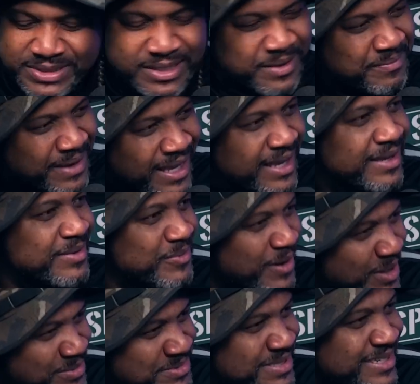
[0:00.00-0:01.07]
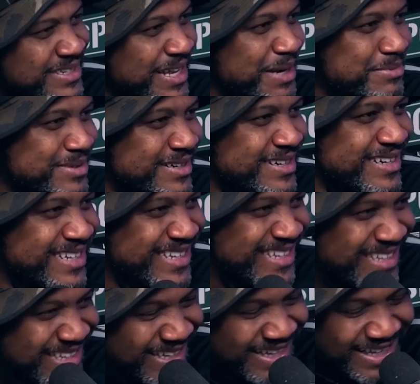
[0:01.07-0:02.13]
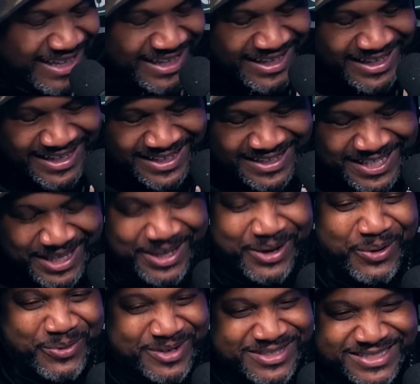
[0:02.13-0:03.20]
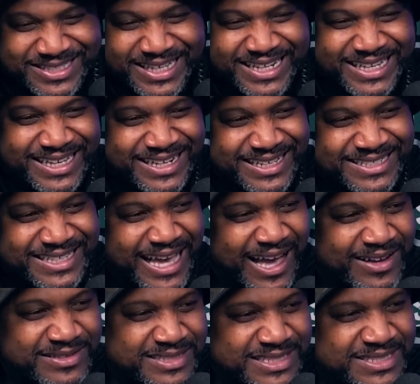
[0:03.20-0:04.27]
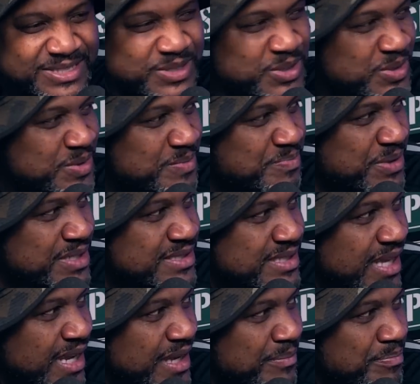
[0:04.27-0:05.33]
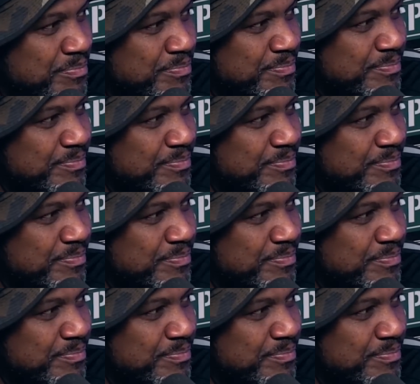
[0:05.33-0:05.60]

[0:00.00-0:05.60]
what's up, man? Welcome to the neighborhood. So we're sitting in his house. This dude puts a